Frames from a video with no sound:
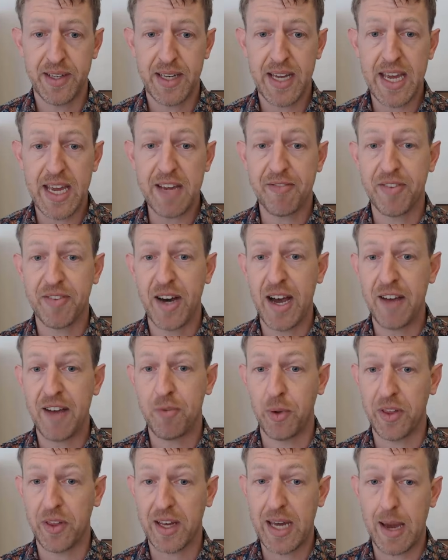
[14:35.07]
e5
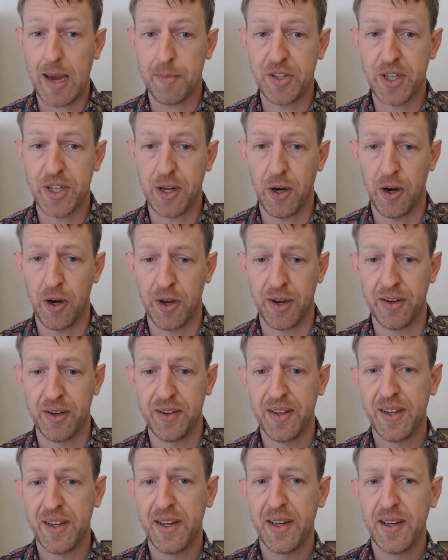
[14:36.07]
with a capture on
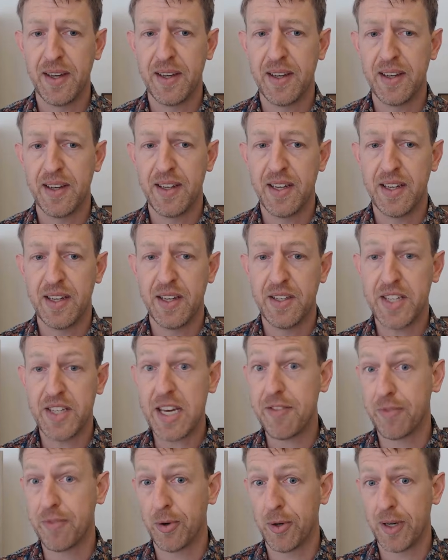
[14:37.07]

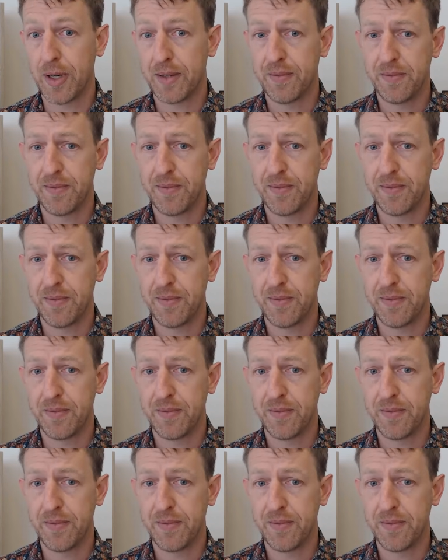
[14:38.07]
d4.